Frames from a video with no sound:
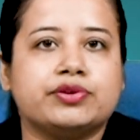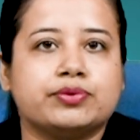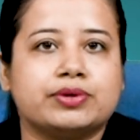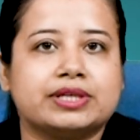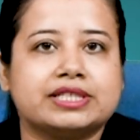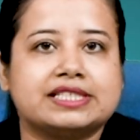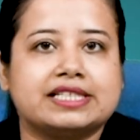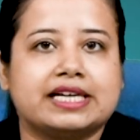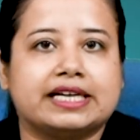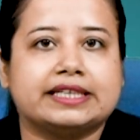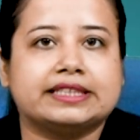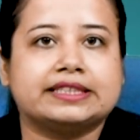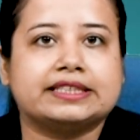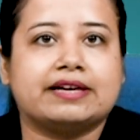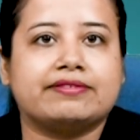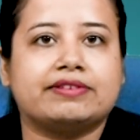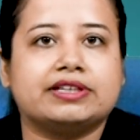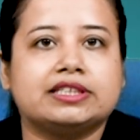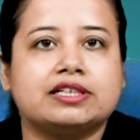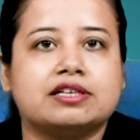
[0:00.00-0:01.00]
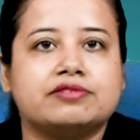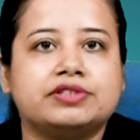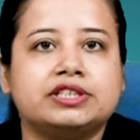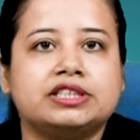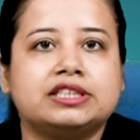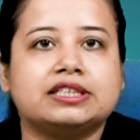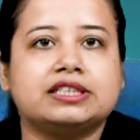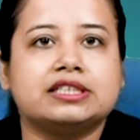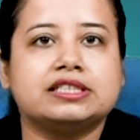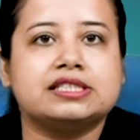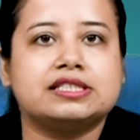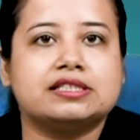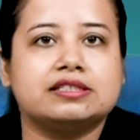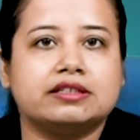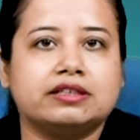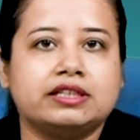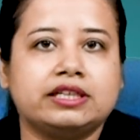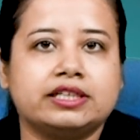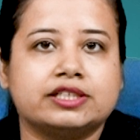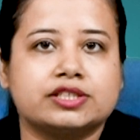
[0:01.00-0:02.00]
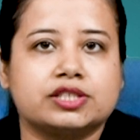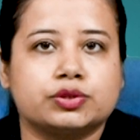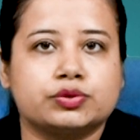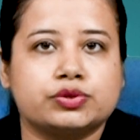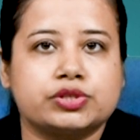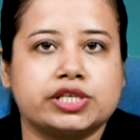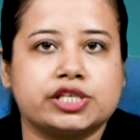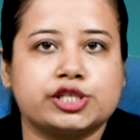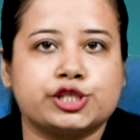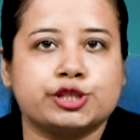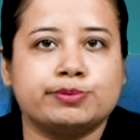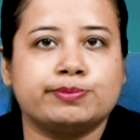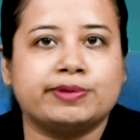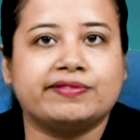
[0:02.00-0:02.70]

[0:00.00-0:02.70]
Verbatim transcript: US sites have uncovered a concerning association